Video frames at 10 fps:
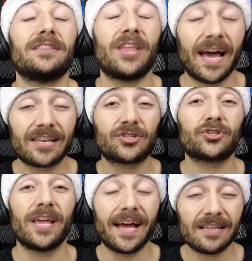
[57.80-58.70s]
Talj
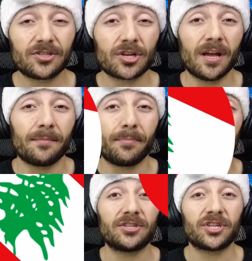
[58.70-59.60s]
Talj,
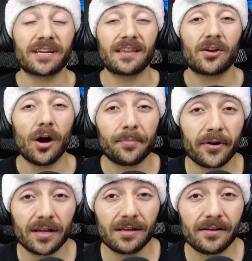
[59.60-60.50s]
but I checked the
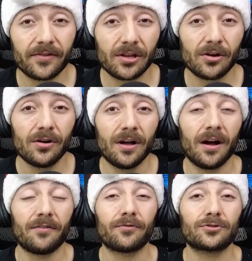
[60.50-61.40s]
copyright on the video.
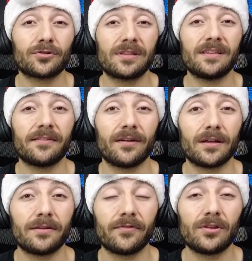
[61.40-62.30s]
Unfortunately,
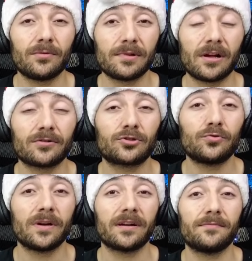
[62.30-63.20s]
the video belongs
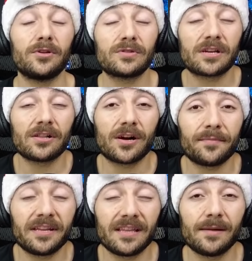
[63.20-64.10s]
to a musical
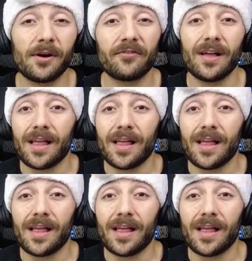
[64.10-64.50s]
company in the name of